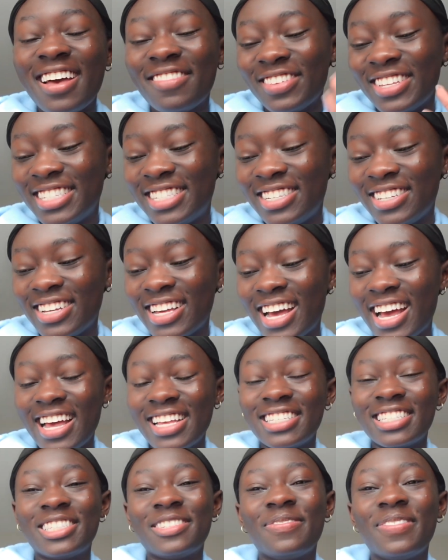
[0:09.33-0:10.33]
I missed you
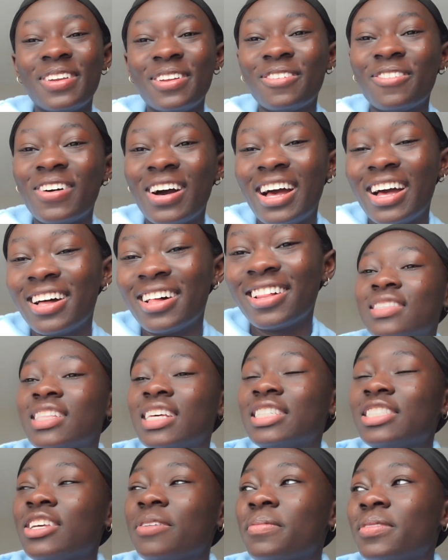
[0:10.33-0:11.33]
guys, it's been a while.
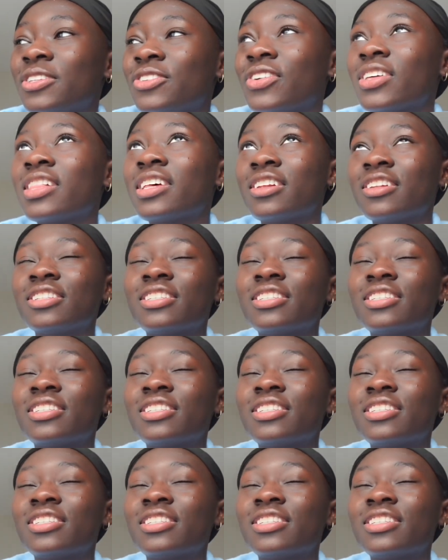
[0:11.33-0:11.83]
This year I'm doing a little